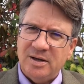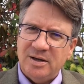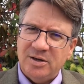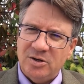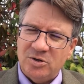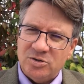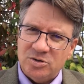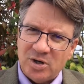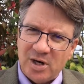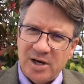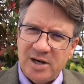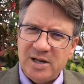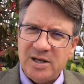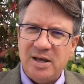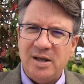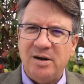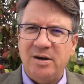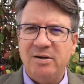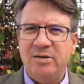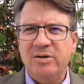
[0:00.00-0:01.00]
You're trying to
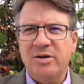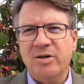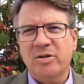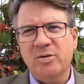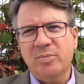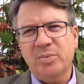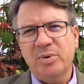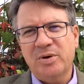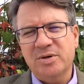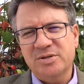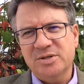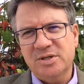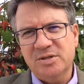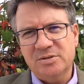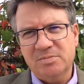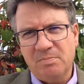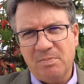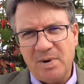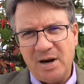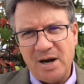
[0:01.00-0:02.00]
get into the other
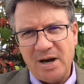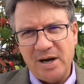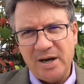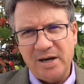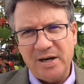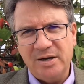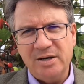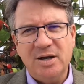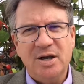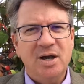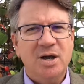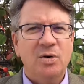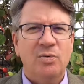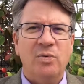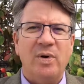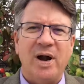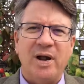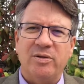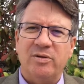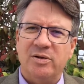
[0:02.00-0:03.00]
person's mind
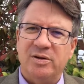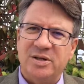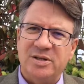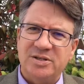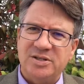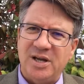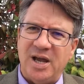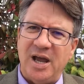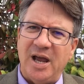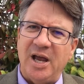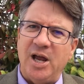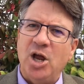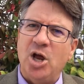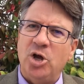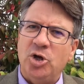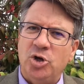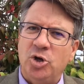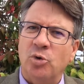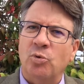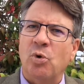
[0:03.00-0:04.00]
rather than saying,
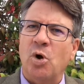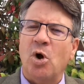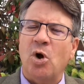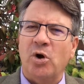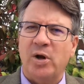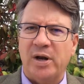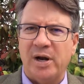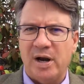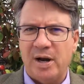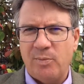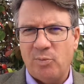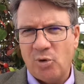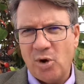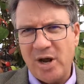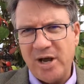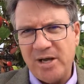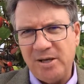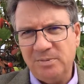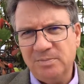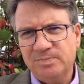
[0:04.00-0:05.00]
"You're wrong and I'm
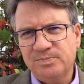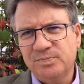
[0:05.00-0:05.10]
right."